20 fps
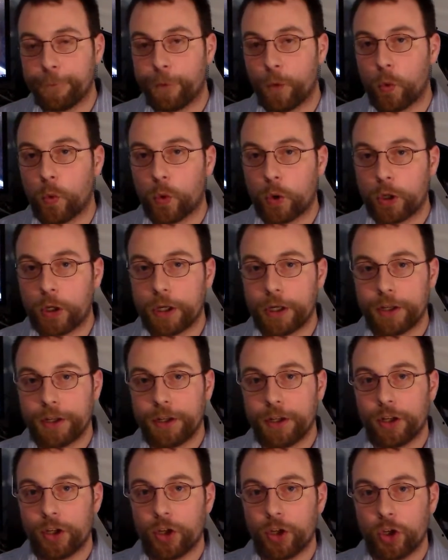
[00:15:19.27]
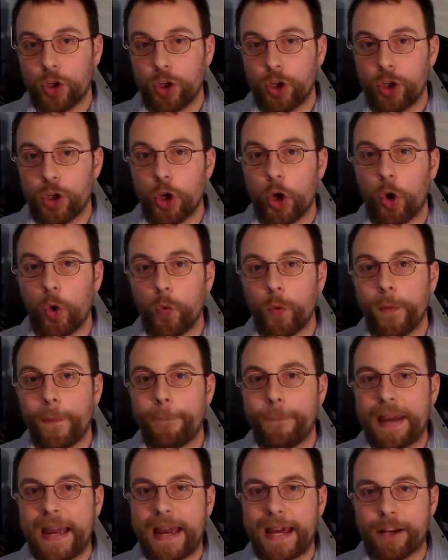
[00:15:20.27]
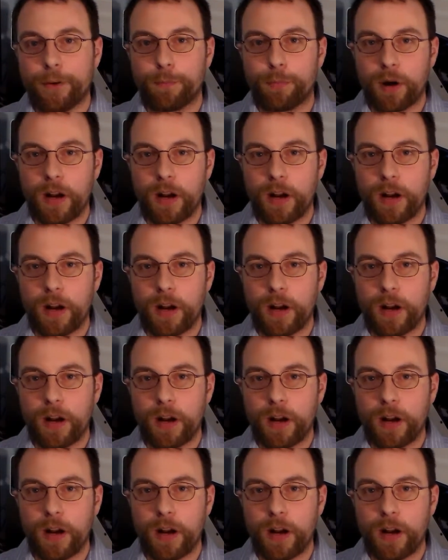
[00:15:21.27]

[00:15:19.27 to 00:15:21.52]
4 known bad